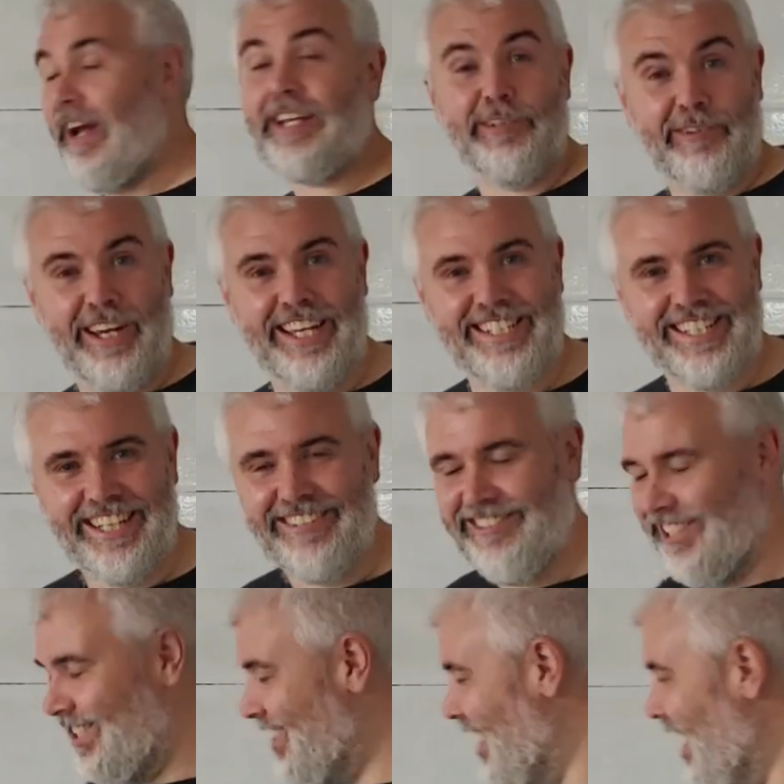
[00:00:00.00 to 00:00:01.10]
factorizing
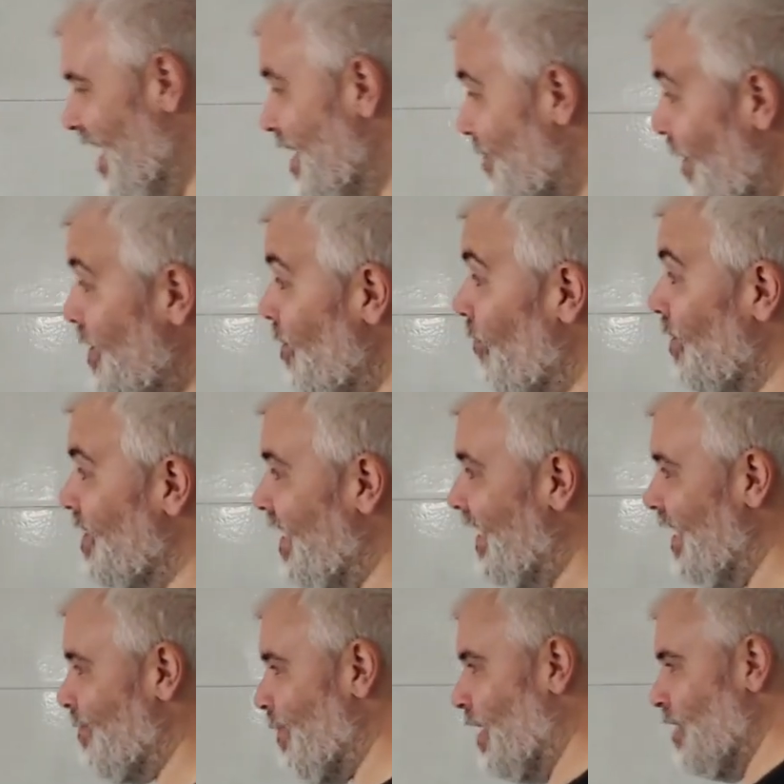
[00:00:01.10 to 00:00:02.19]
ones, especially ones like
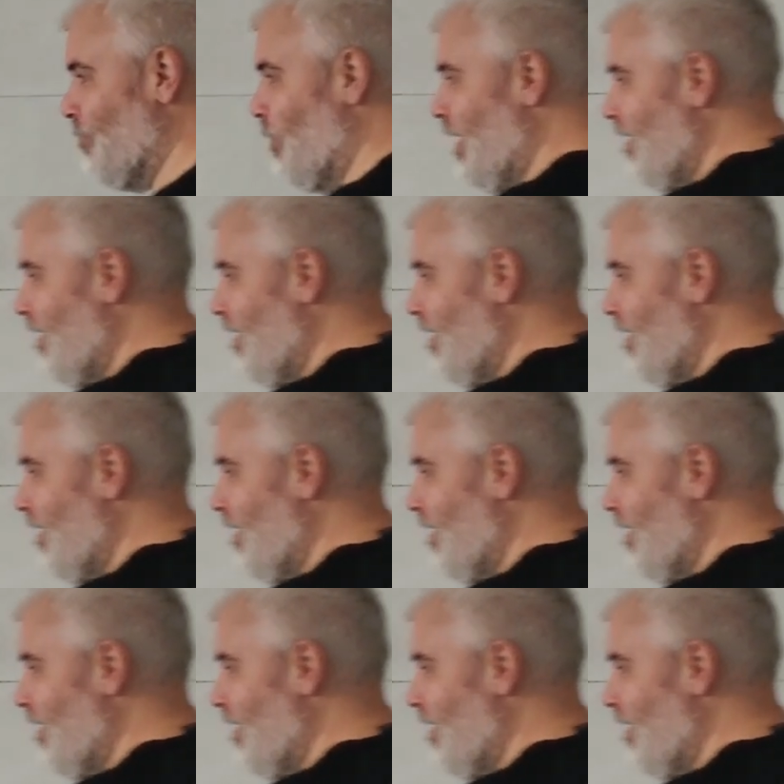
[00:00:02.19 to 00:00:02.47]
this, because